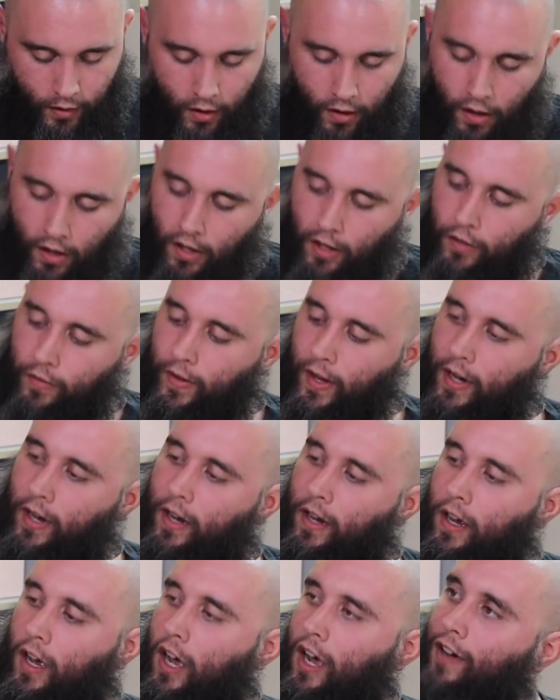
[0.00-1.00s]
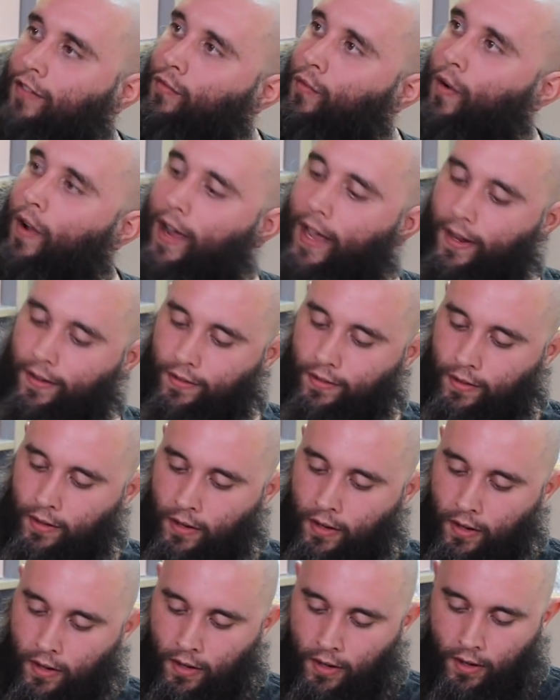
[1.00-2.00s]
And you've got an off-white
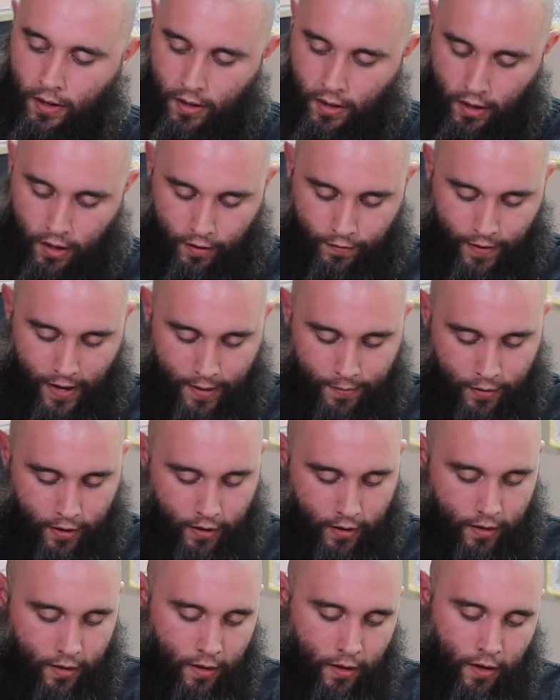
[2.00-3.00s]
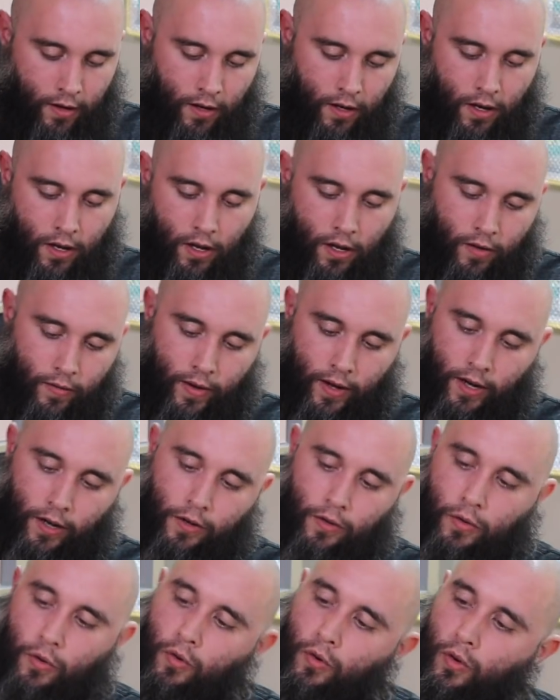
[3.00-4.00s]
fabric. You've got
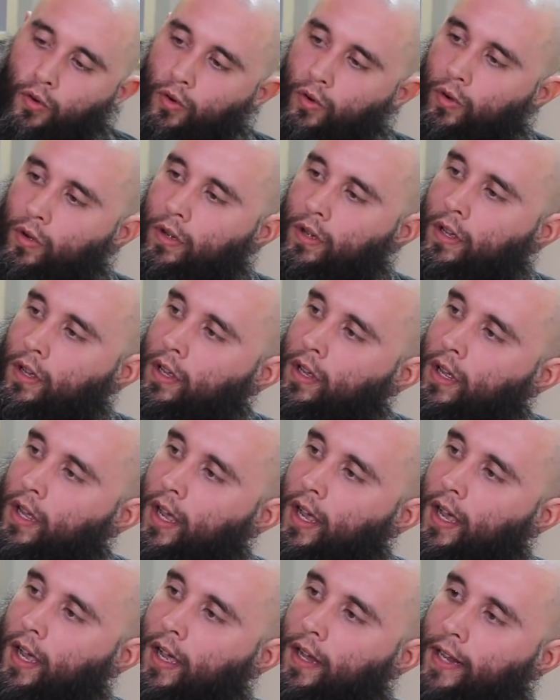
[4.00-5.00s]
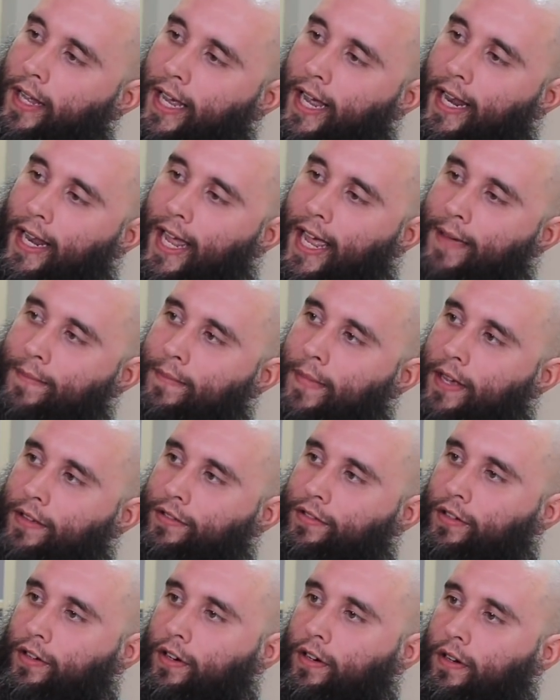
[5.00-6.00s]
a cool, like a light
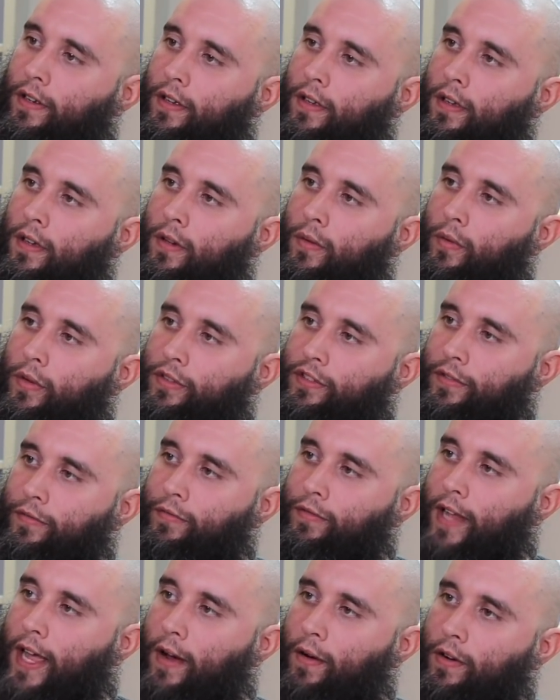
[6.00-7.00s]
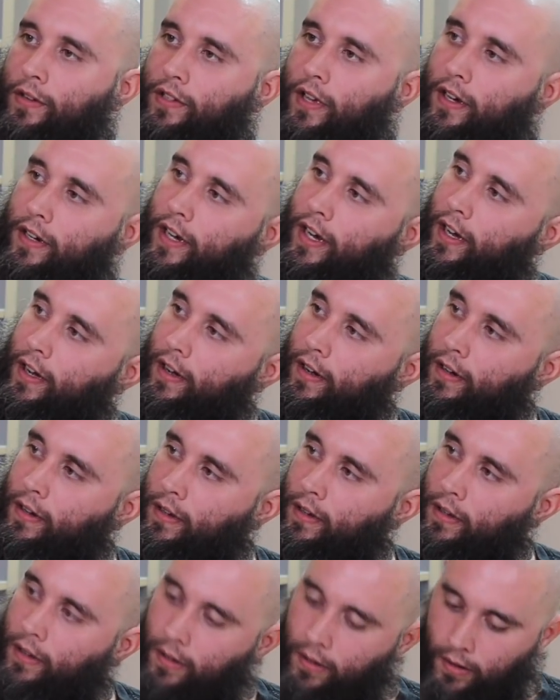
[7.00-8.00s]
mustard with some flowers on here,
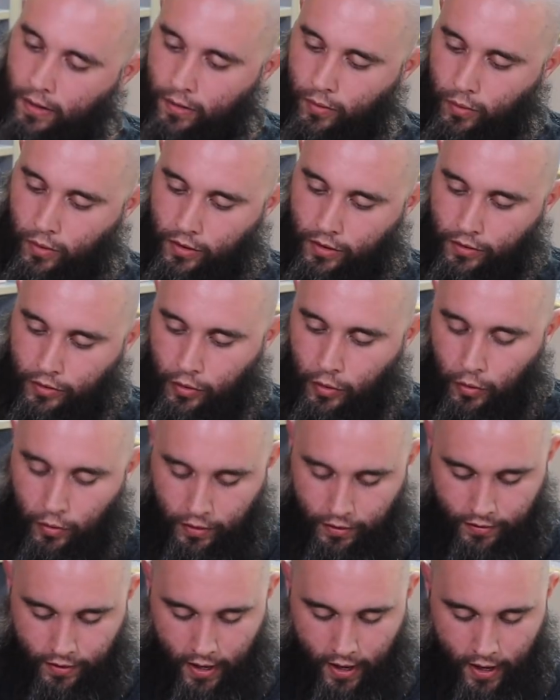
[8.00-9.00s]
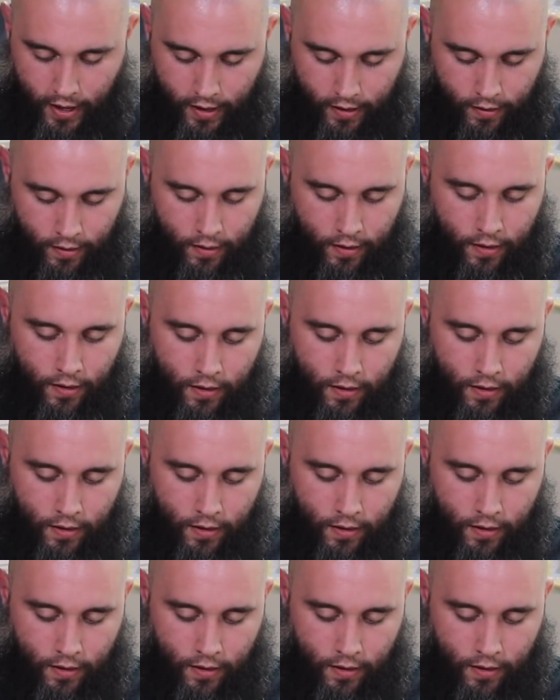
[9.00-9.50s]
which is a cool design.